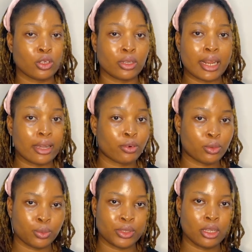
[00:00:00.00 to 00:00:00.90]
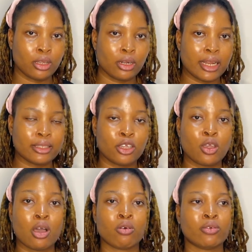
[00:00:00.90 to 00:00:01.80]
the other groups. Let's say
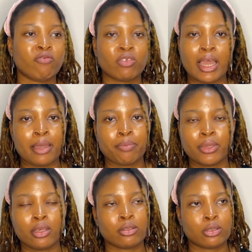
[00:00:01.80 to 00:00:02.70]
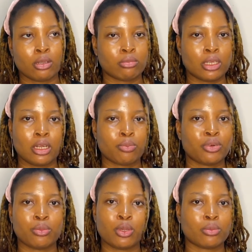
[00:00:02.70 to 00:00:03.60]
you are on VIP something,
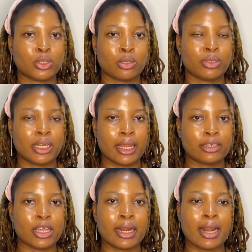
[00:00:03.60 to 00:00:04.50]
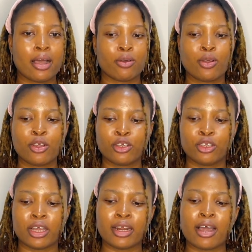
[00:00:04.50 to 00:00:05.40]
premium something, and you're now
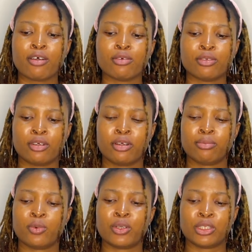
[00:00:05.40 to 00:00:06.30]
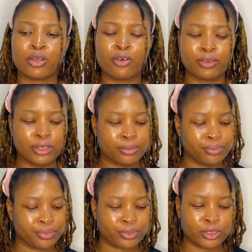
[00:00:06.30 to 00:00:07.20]
what's it called?
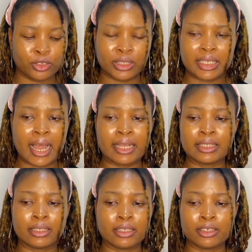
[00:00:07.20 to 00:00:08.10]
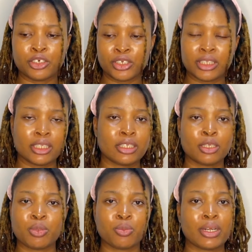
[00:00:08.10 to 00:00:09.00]
you start treating
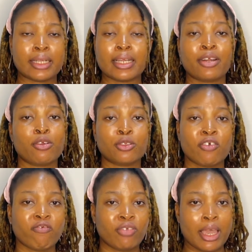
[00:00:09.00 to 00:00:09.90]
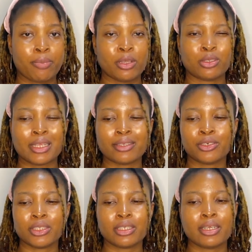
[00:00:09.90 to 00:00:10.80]
the people that are not on VIP, you
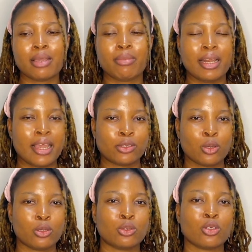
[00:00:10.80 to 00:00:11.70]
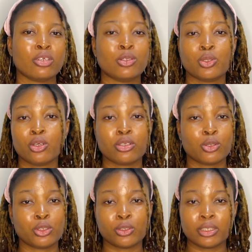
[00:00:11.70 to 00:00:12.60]
start treating them less, or you turn it to your
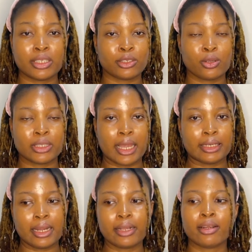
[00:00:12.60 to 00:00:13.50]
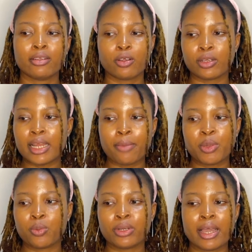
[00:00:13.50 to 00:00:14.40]
social status, and then other
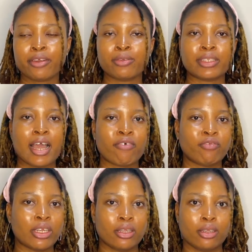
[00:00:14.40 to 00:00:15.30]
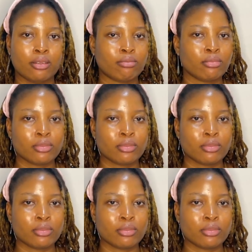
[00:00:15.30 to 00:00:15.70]
people that don't have the